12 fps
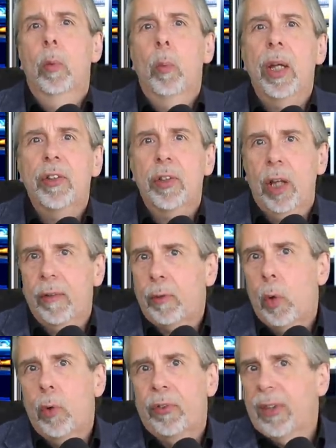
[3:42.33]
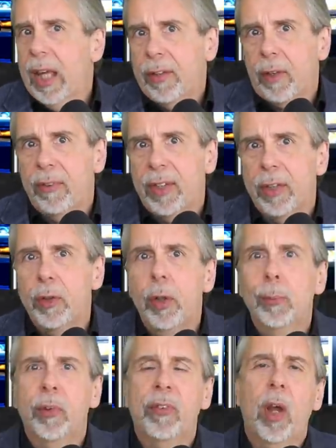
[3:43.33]
which, of course, as I've said
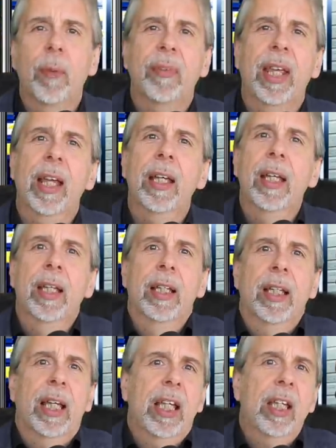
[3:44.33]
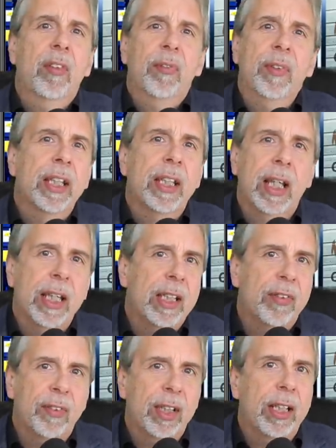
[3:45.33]
numerous times here, is the
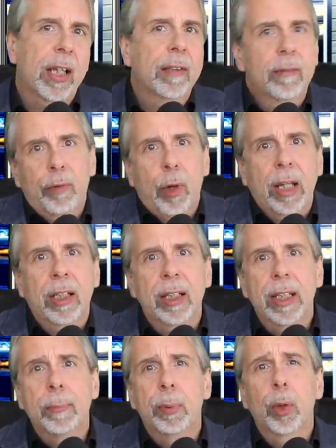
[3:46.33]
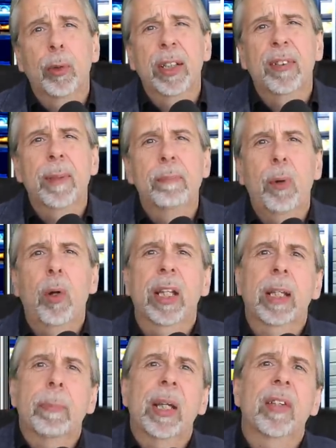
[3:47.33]
easy and frankly purely
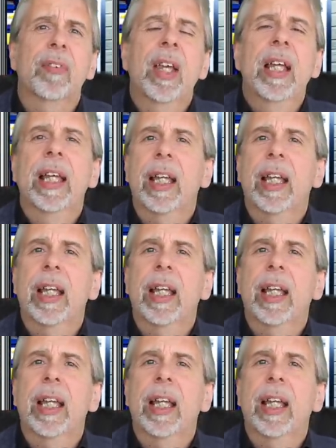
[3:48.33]
symbolic bit.